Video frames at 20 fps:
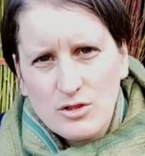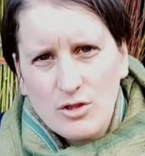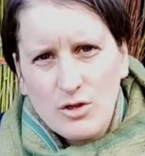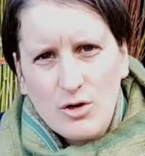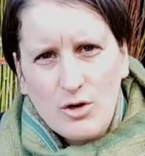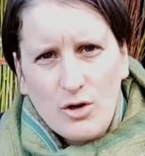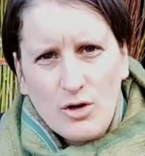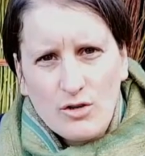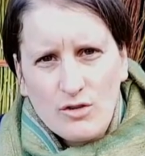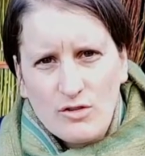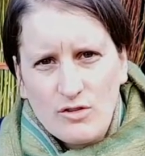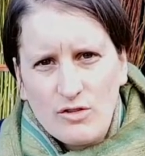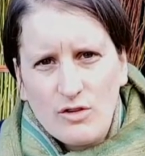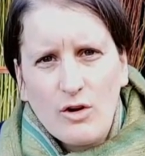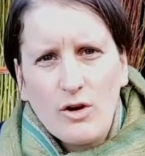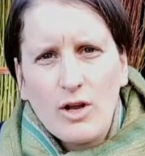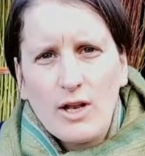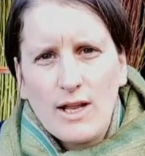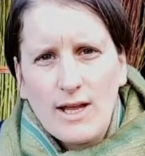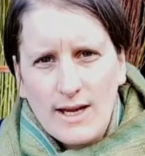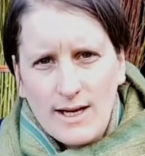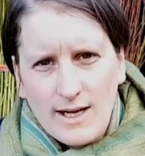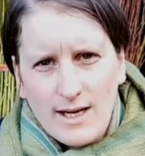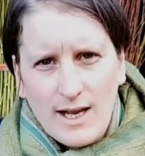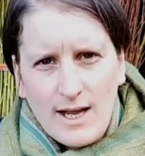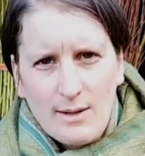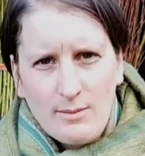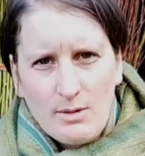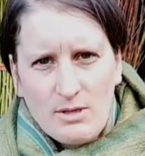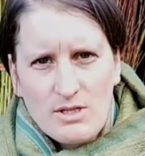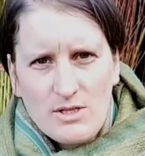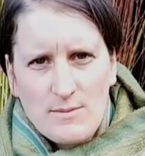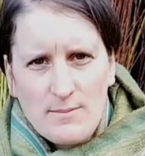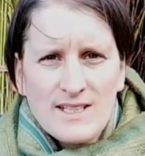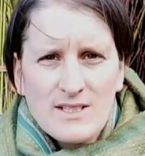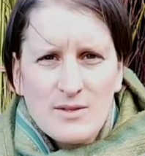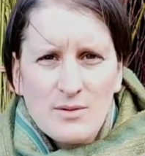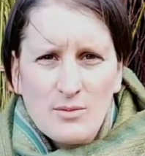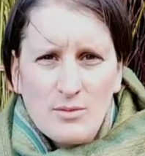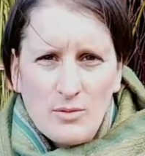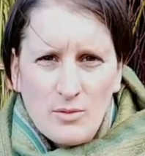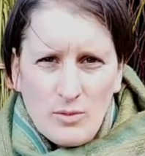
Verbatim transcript: your soil and climate.